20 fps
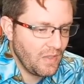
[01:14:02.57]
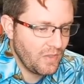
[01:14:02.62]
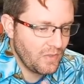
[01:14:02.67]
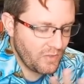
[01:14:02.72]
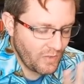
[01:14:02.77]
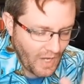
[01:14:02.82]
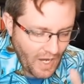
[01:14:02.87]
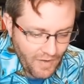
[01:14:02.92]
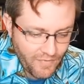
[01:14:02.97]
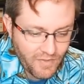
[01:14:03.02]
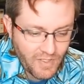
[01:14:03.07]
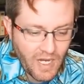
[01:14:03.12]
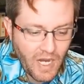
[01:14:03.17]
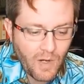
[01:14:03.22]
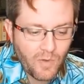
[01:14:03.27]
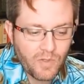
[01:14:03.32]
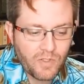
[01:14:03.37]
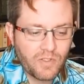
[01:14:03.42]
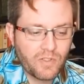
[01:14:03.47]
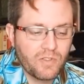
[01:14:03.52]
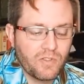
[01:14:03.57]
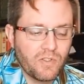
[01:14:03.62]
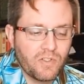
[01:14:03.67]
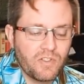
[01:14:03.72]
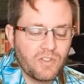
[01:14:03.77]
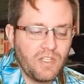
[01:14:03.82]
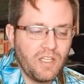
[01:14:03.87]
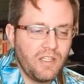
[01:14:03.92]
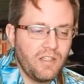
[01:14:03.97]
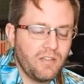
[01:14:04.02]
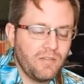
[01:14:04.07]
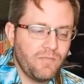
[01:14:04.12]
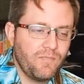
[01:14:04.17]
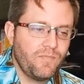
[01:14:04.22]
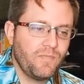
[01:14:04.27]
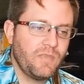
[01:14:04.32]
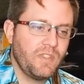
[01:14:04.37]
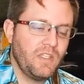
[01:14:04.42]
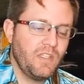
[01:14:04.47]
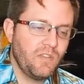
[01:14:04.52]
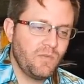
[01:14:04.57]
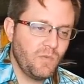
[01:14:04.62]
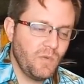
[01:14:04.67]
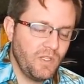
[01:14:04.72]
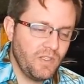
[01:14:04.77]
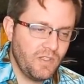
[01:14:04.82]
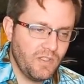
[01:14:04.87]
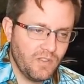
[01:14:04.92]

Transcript: so after hours Thursday is when